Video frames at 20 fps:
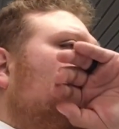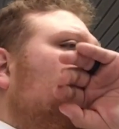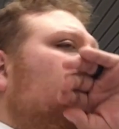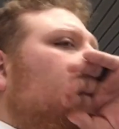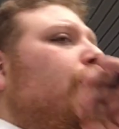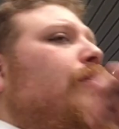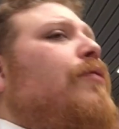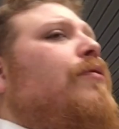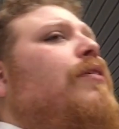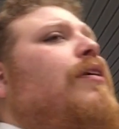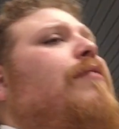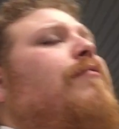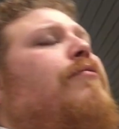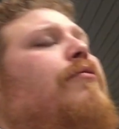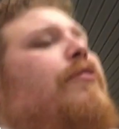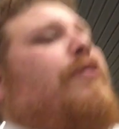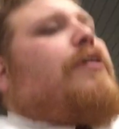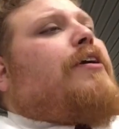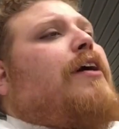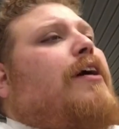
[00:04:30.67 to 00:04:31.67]
No name
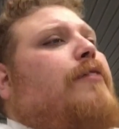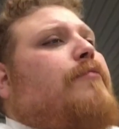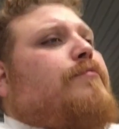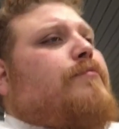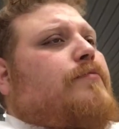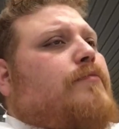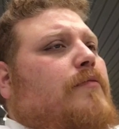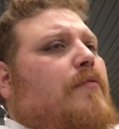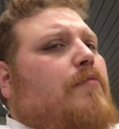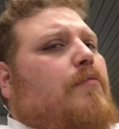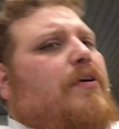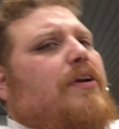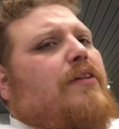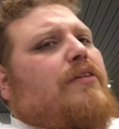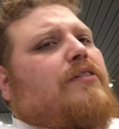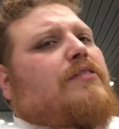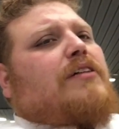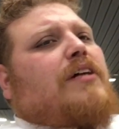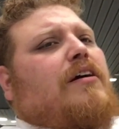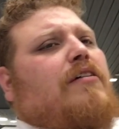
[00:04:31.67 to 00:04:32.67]
for it yet, but it
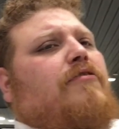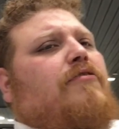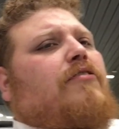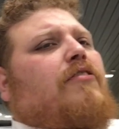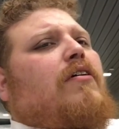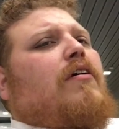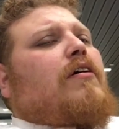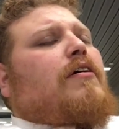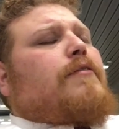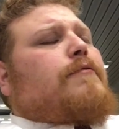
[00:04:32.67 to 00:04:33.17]
looks like a frog.